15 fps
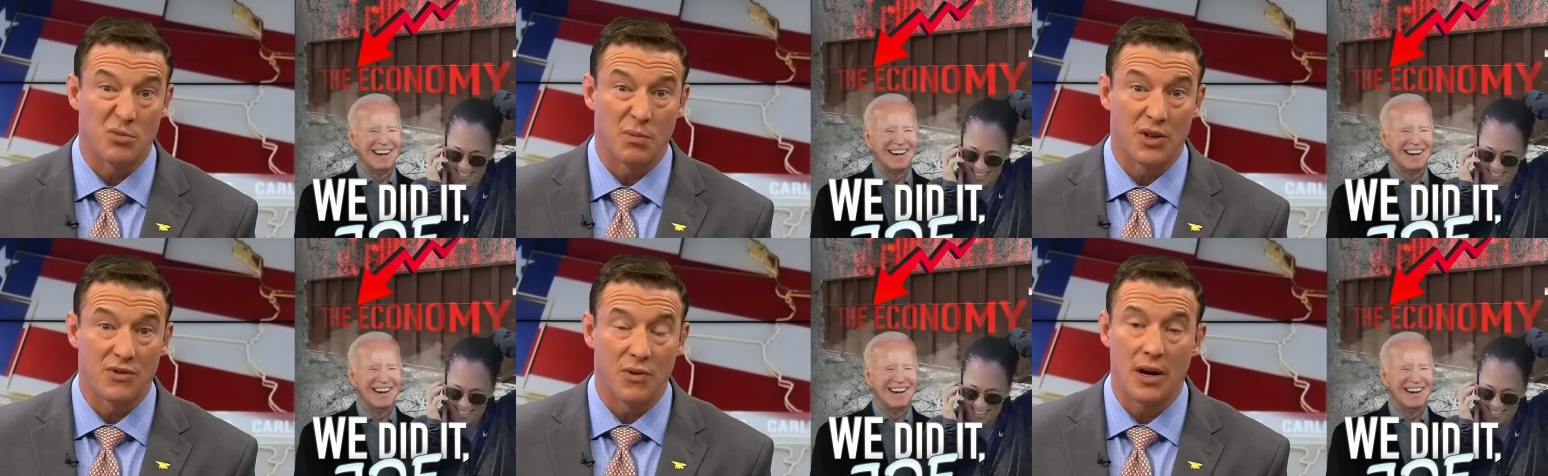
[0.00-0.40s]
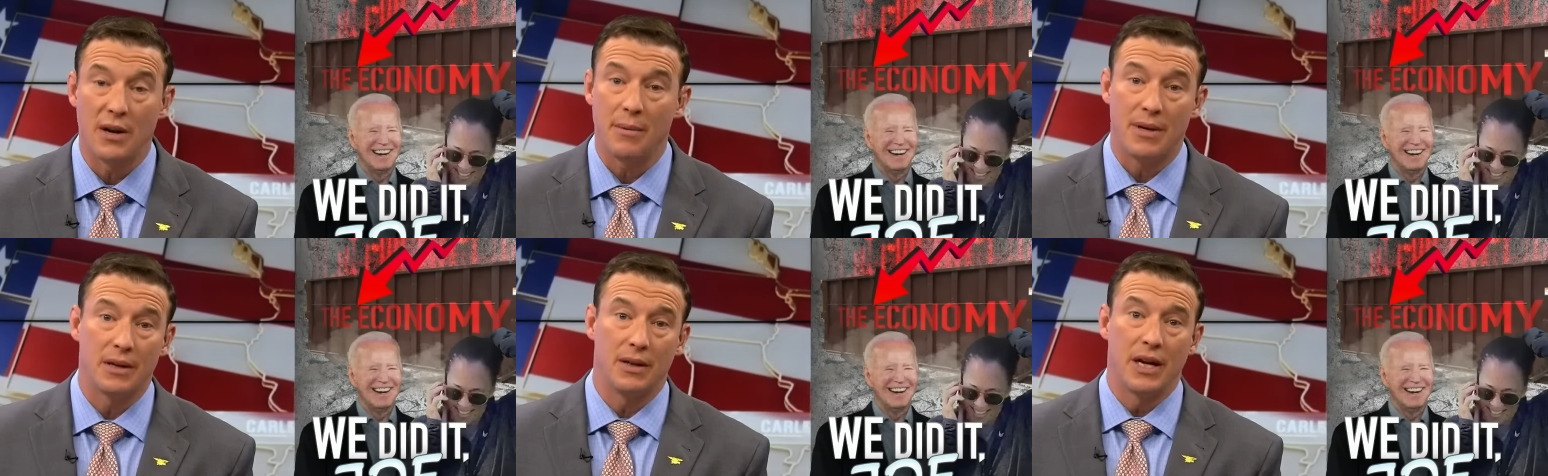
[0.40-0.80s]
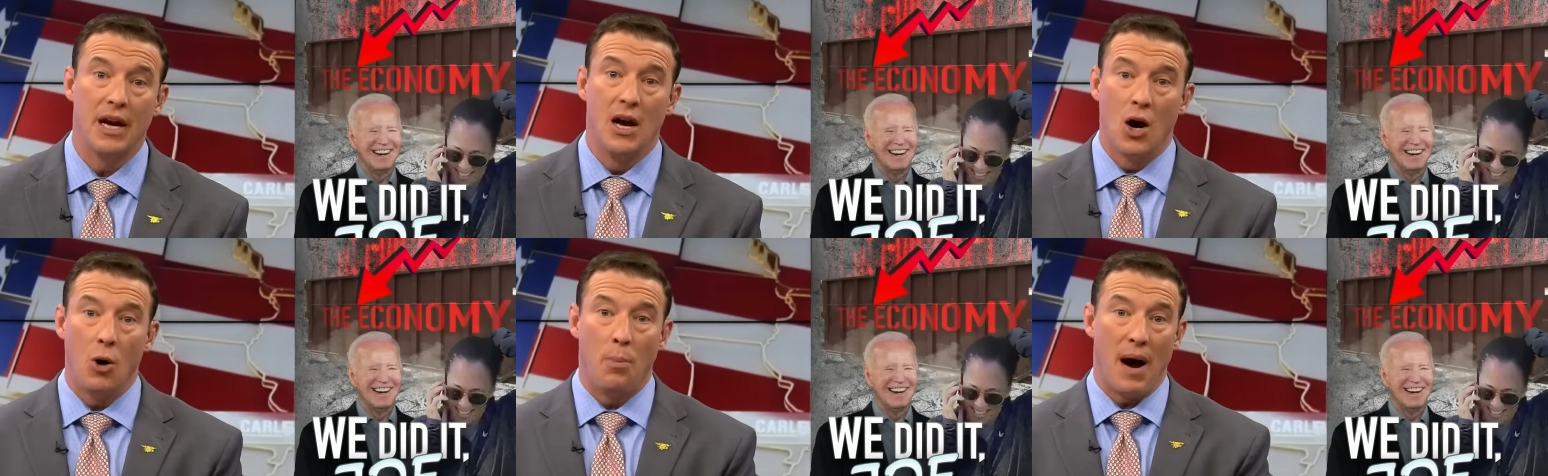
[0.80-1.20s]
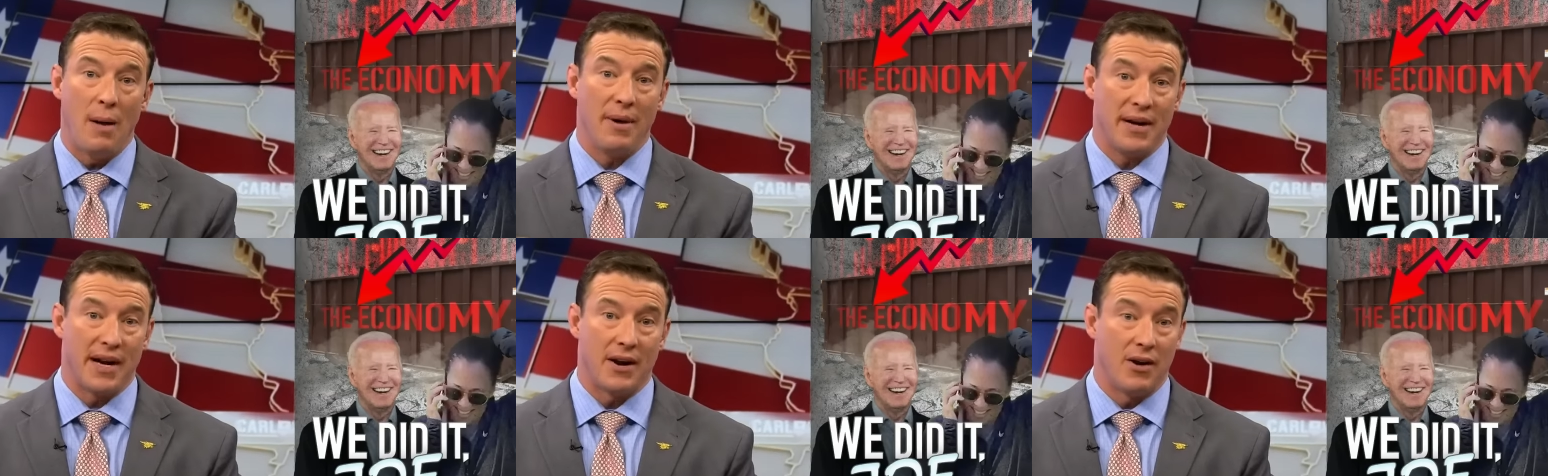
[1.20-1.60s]

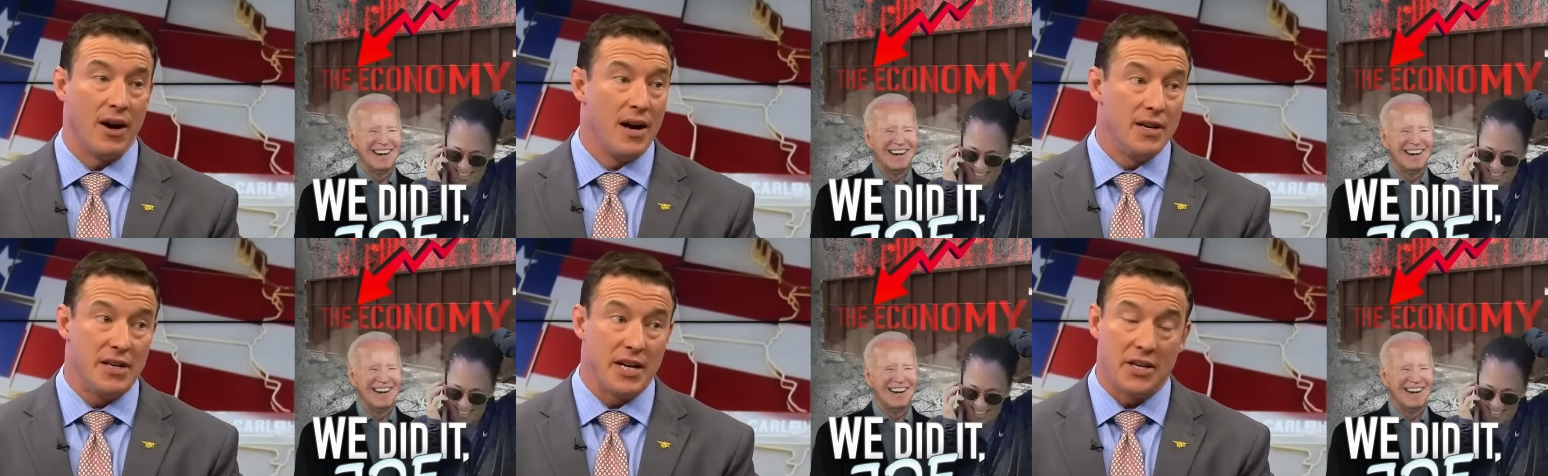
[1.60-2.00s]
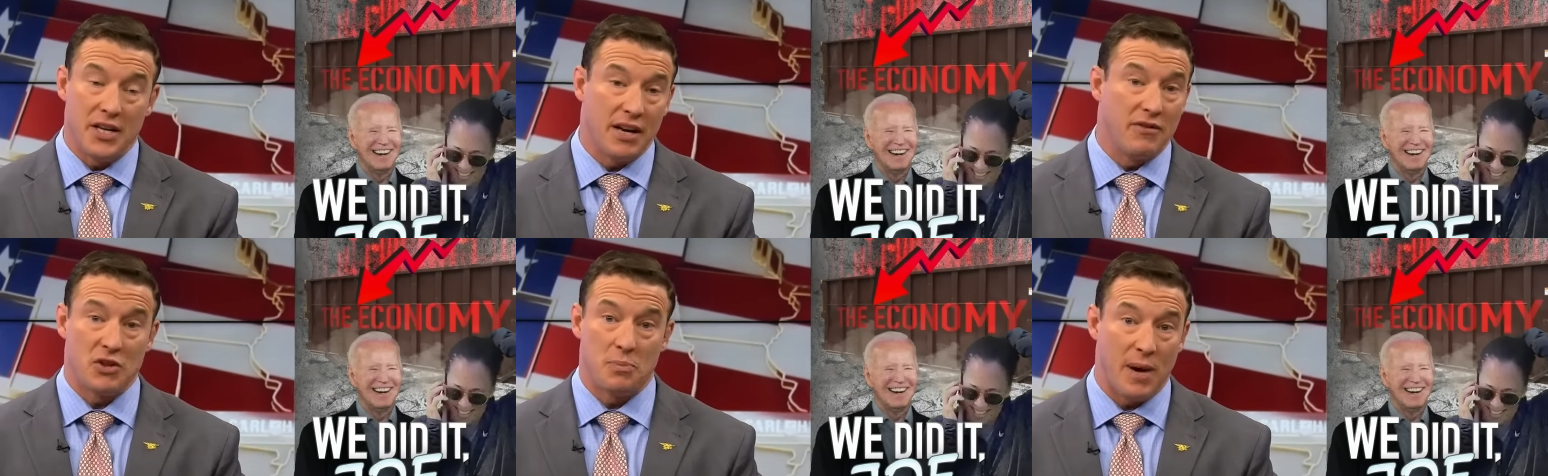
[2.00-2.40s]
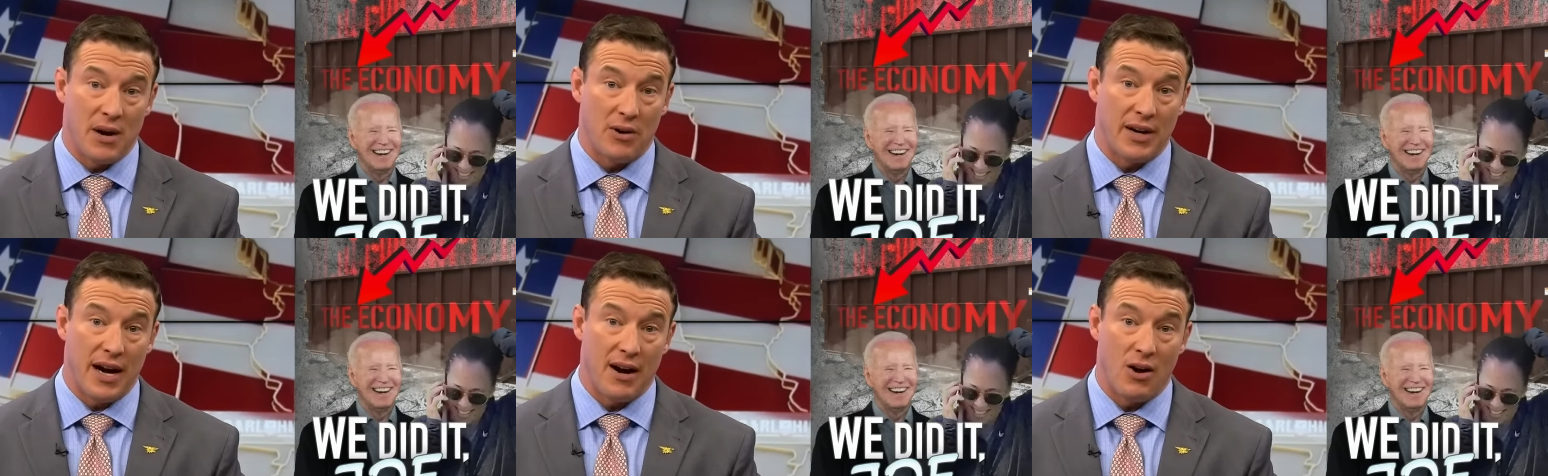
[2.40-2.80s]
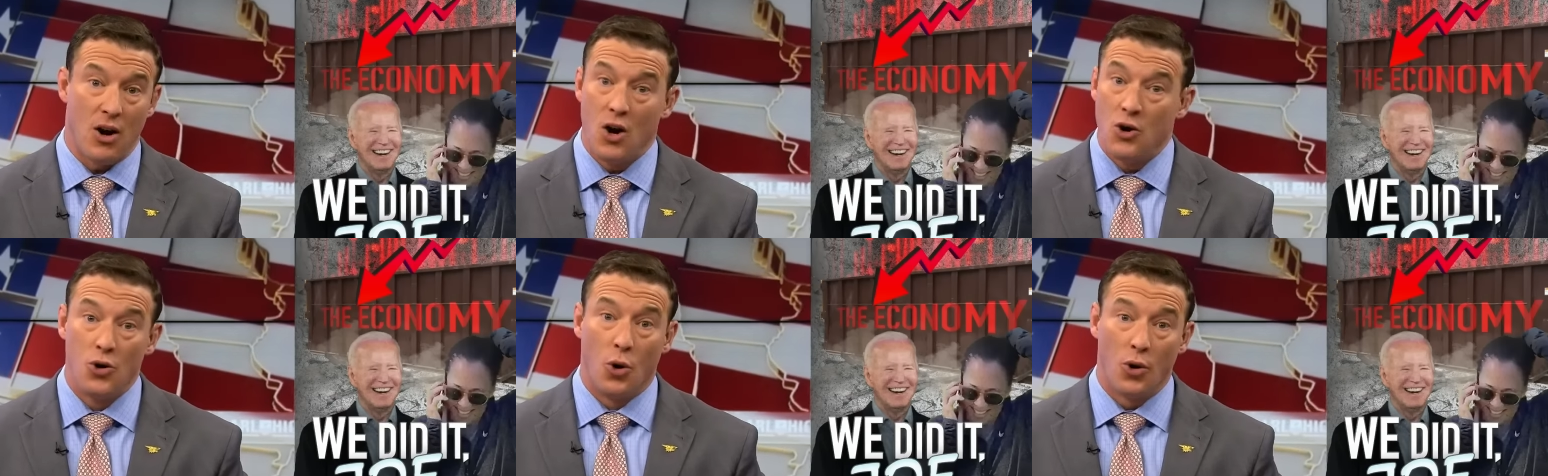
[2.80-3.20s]
Speaker 1: Obamacare didn't give us better care,
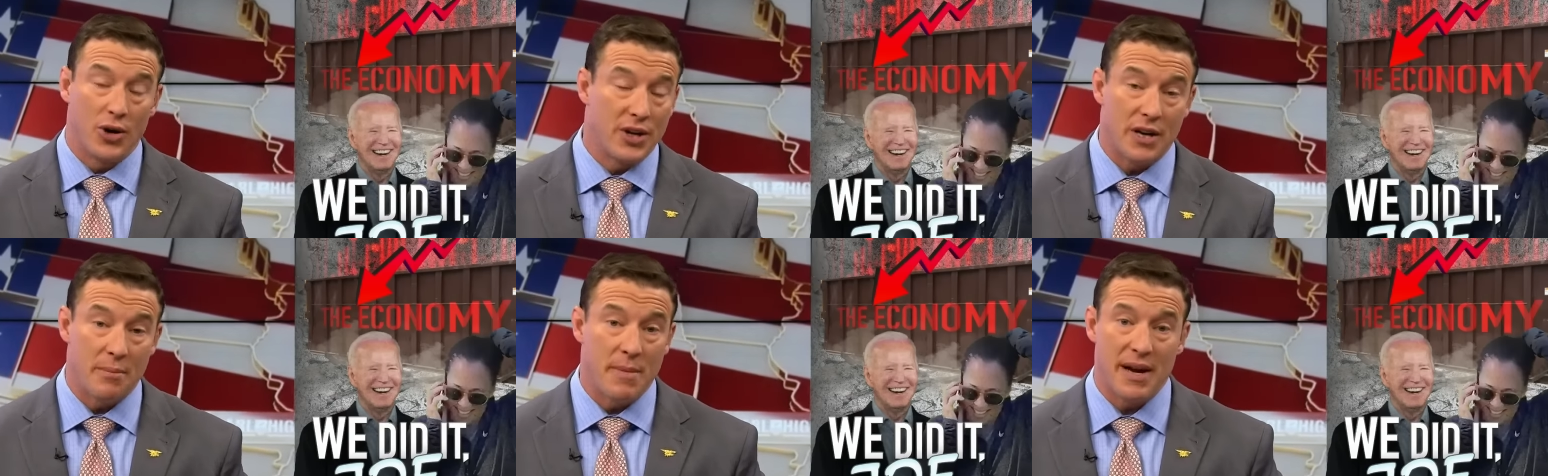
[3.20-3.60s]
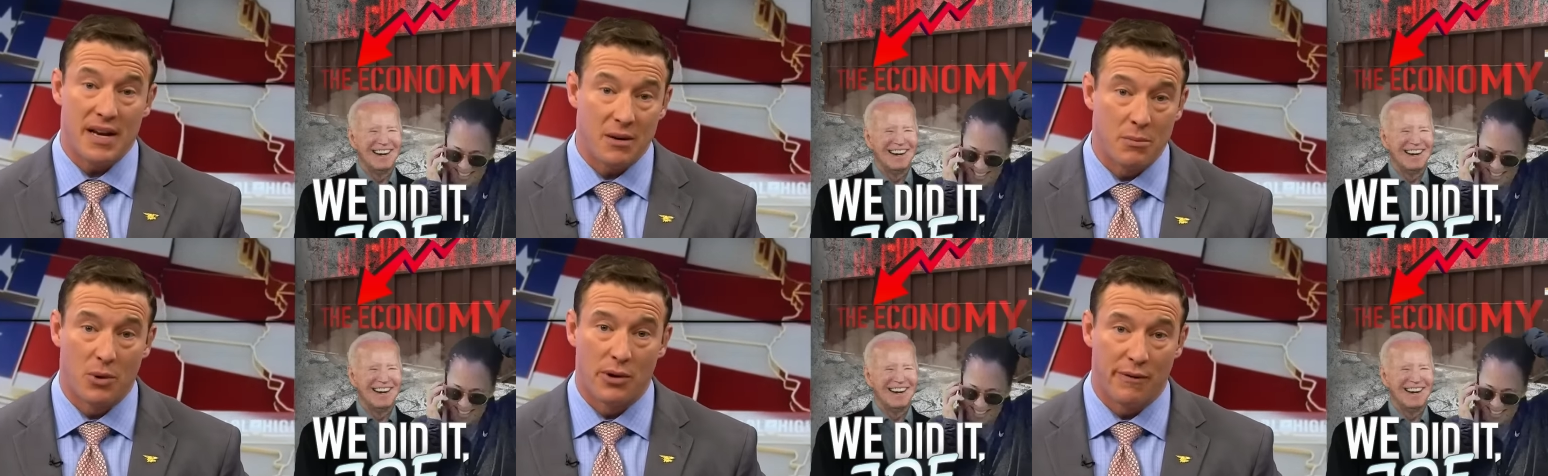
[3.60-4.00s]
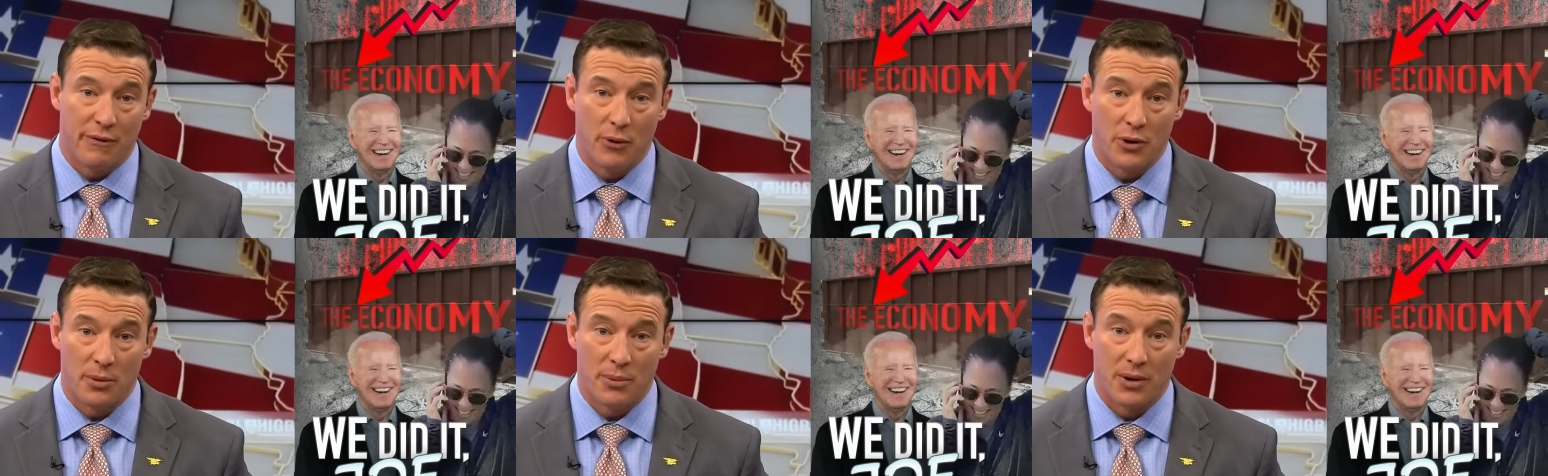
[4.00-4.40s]
nor did it make it more affordable.